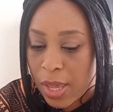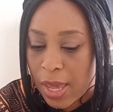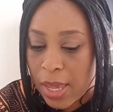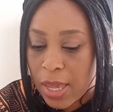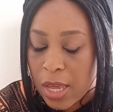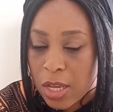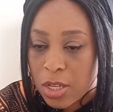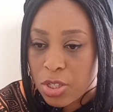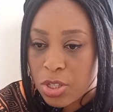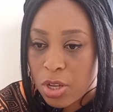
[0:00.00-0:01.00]
Okay,
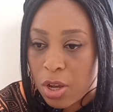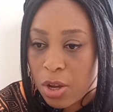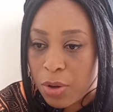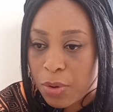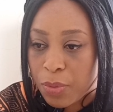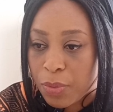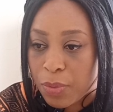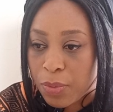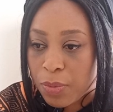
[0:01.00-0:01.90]
so